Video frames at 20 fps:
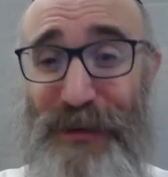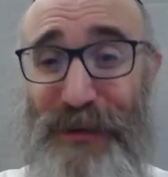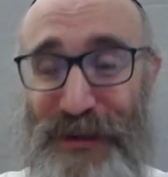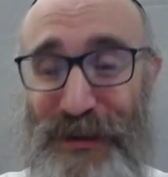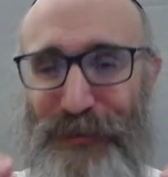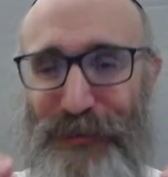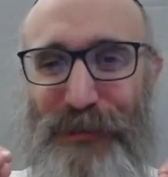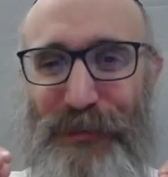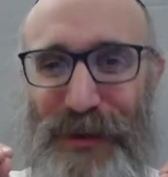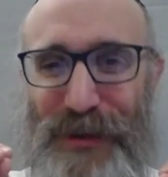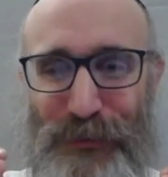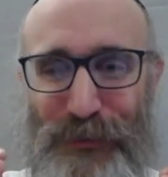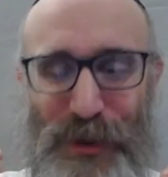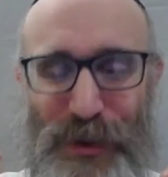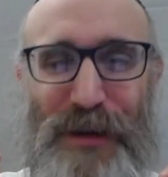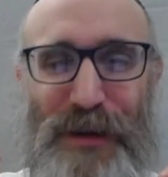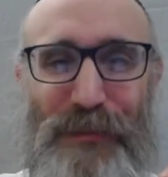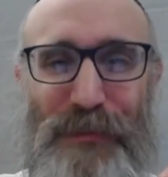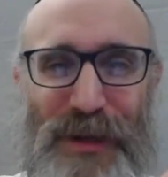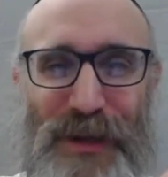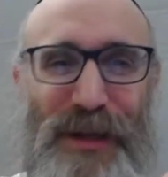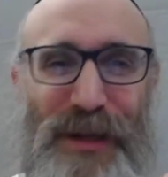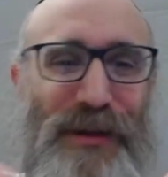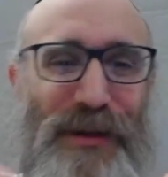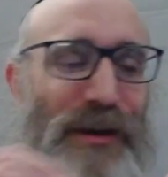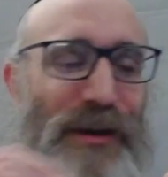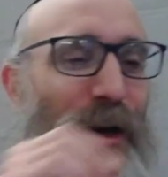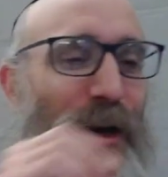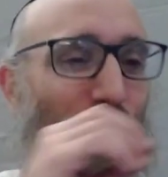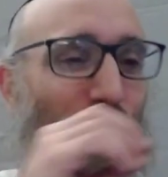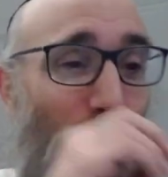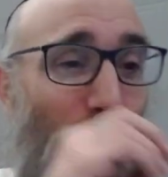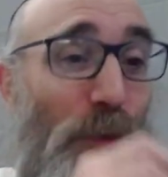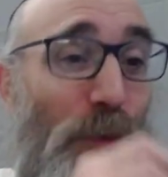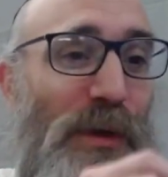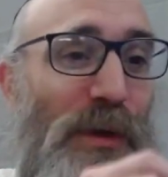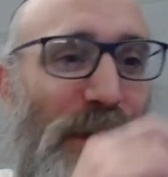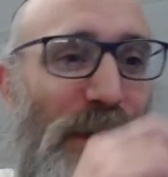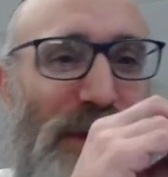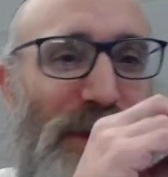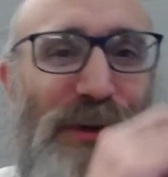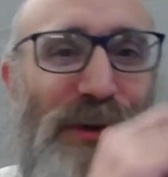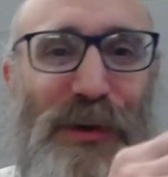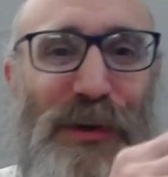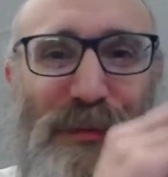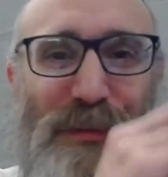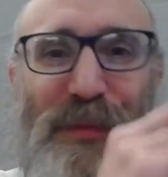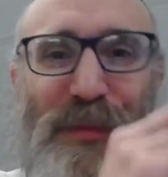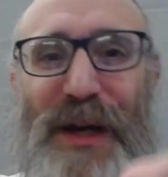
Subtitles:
It doesn't really mean only between